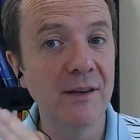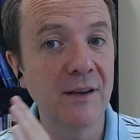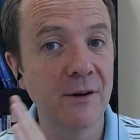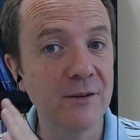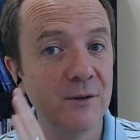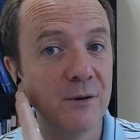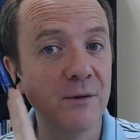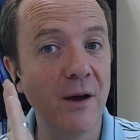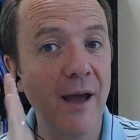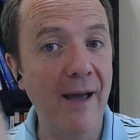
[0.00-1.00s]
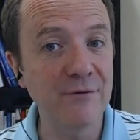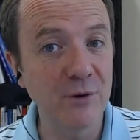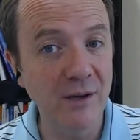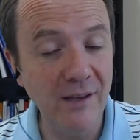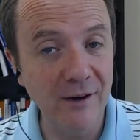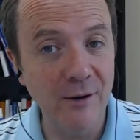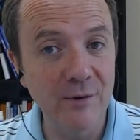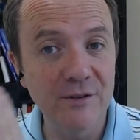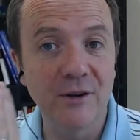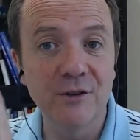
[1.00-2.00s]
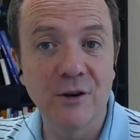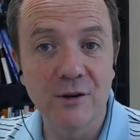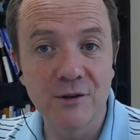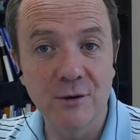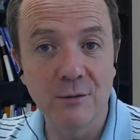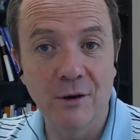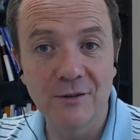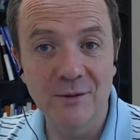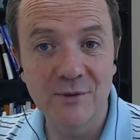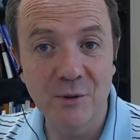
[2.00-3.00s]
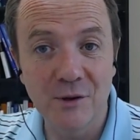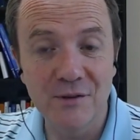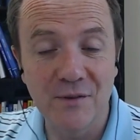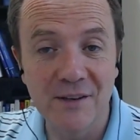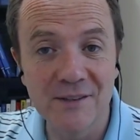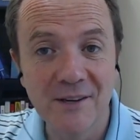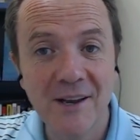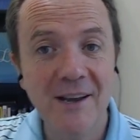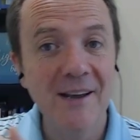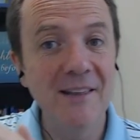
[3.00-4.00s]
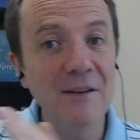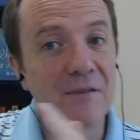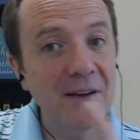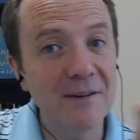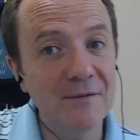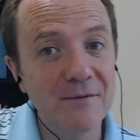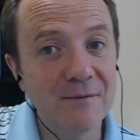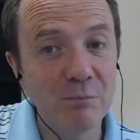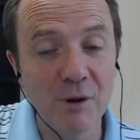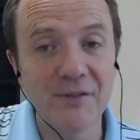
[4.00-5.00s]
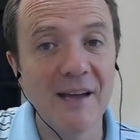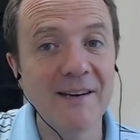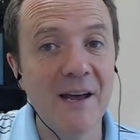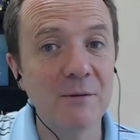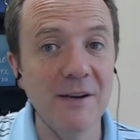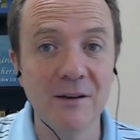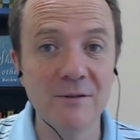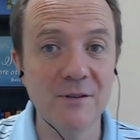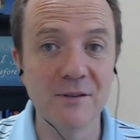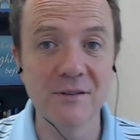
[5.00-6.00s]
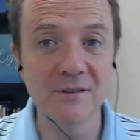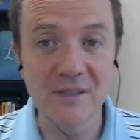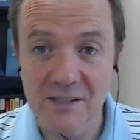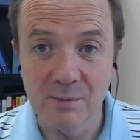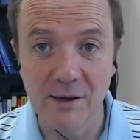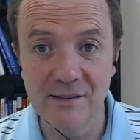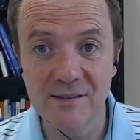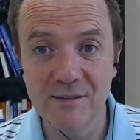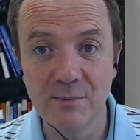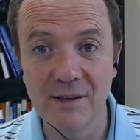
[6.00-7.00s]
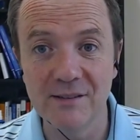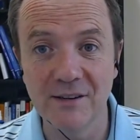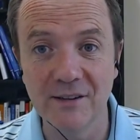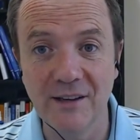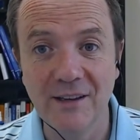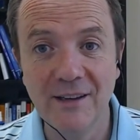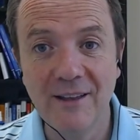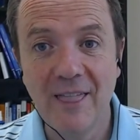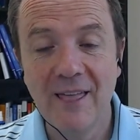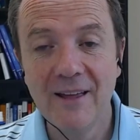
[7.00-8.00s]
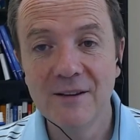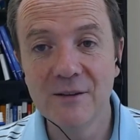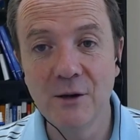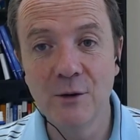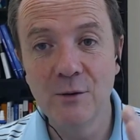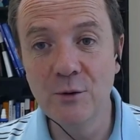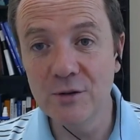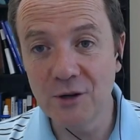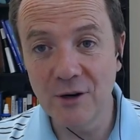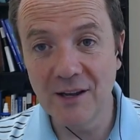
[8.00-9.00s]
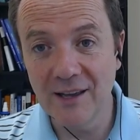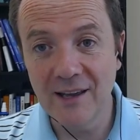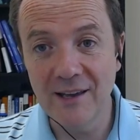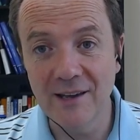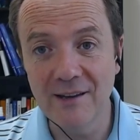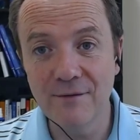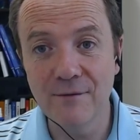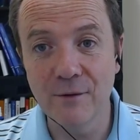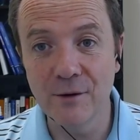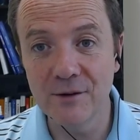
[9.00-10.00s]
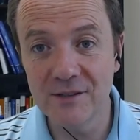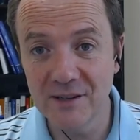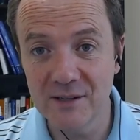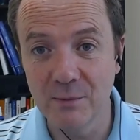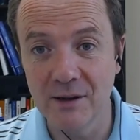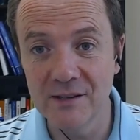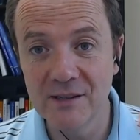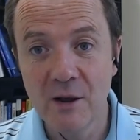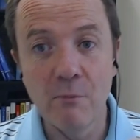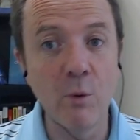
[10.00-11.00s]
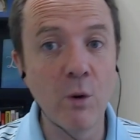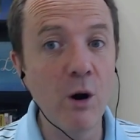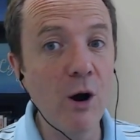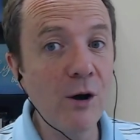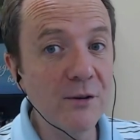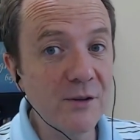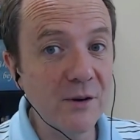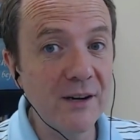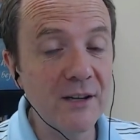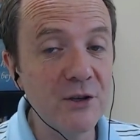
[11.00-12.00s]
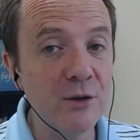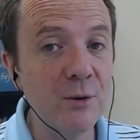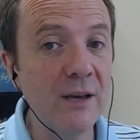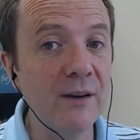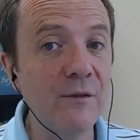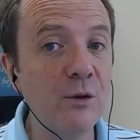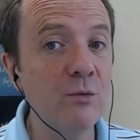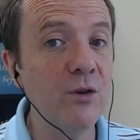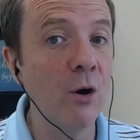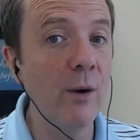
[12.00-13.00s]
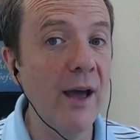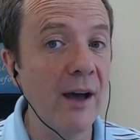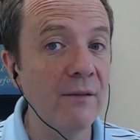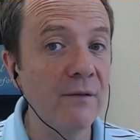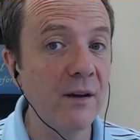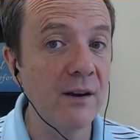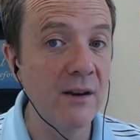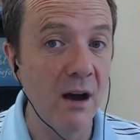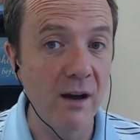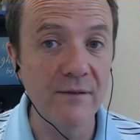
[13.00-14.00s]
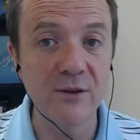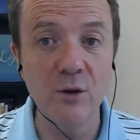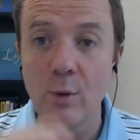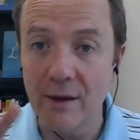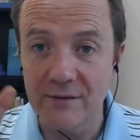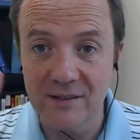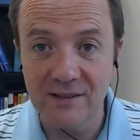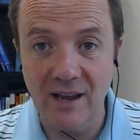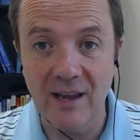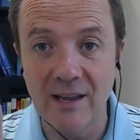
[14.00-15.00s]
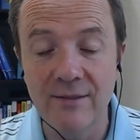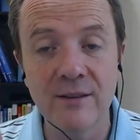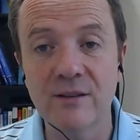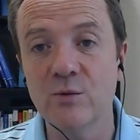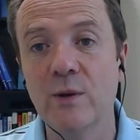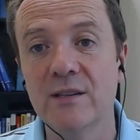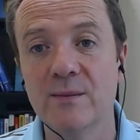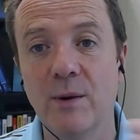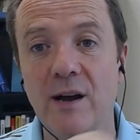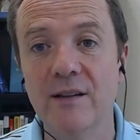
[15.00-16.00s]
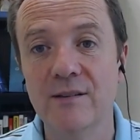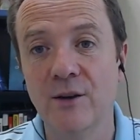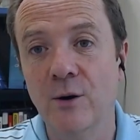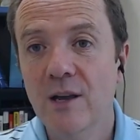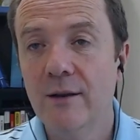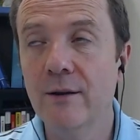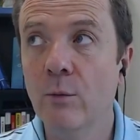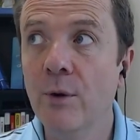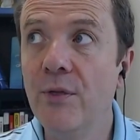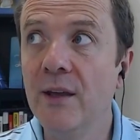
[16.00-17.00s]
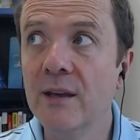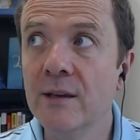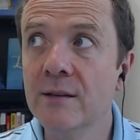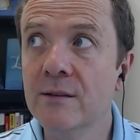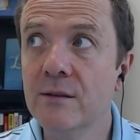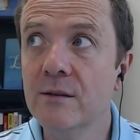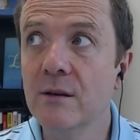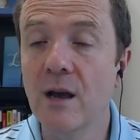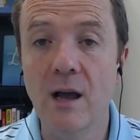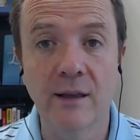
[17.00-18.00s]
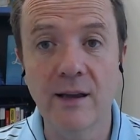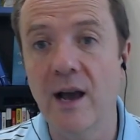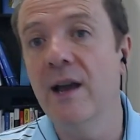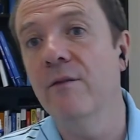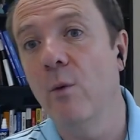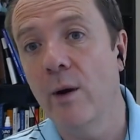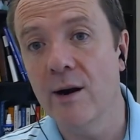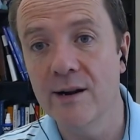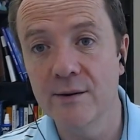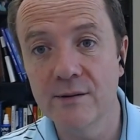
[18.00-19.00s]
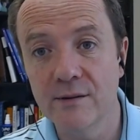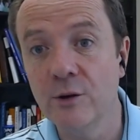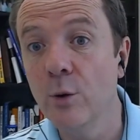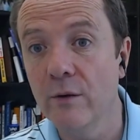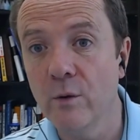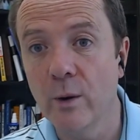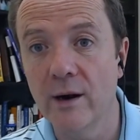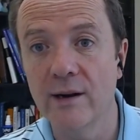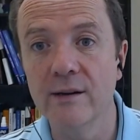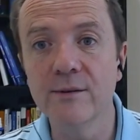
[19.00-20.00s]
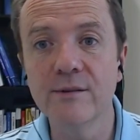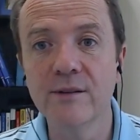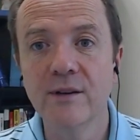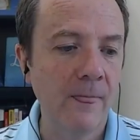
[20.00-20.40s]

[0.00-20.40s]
here. So after a year, we're going to start charging you long-term storage fees. And they've kind of brought that now down to six months, basically. Yep. Yep. So you start getting hit for six months, but we're also going to hit you if you don't have enough. So you have to stay in this sweet spot. So, you know, one thing is, like, I have a warehouse and you have a warehouse.